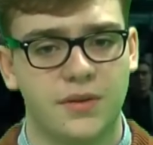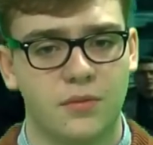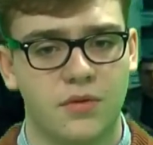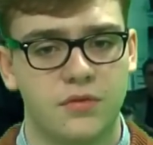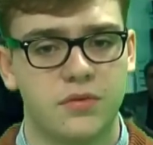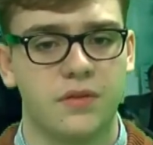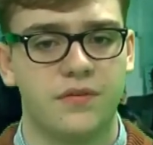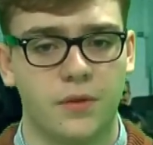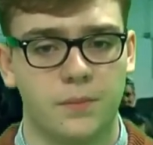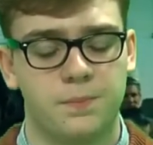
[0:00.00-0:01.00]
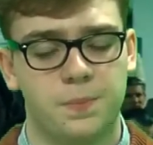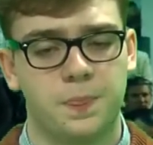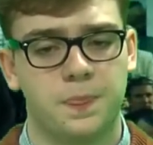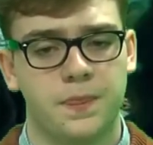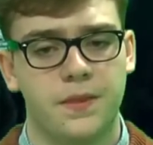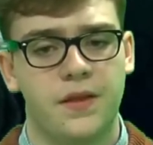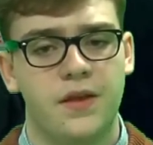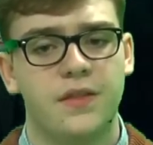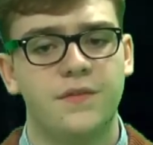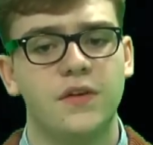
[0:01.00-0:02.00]
that will run throughout the film.
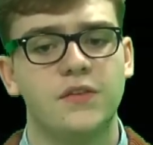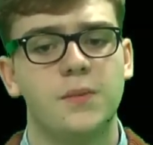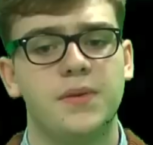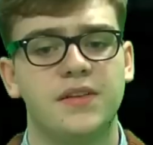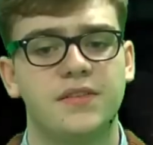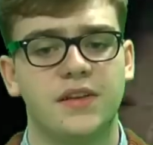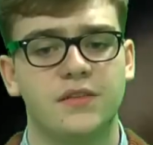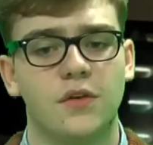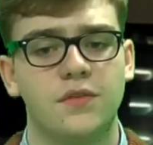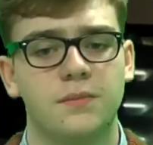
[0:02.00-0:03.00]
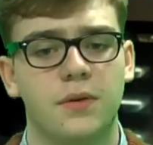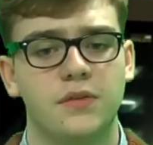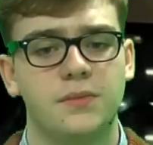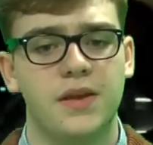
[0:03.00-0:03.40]
The first opening scenes often pose